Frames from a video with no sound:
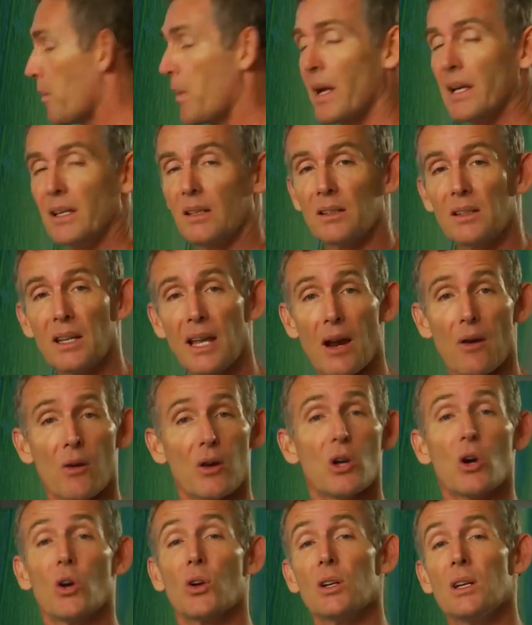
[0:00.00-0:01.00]
paint and
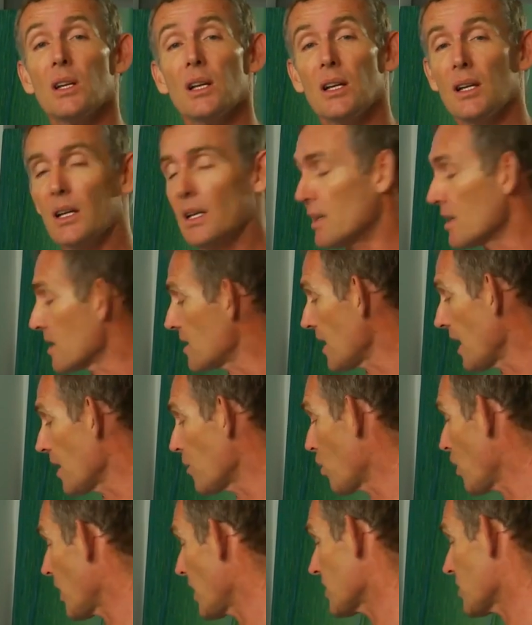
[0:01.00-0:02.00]
carry on in the
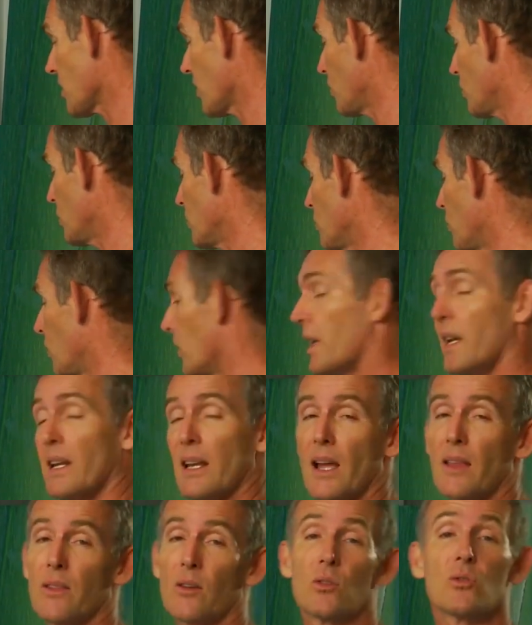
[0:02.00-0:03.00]
same way as I would with
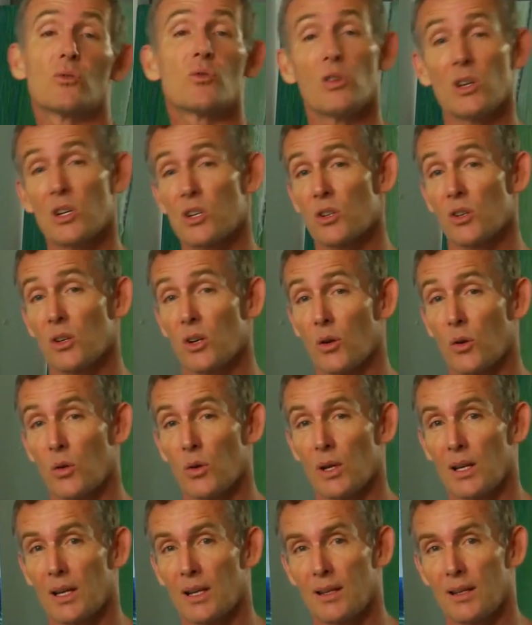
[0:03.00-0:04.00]
any other traditional acrylic.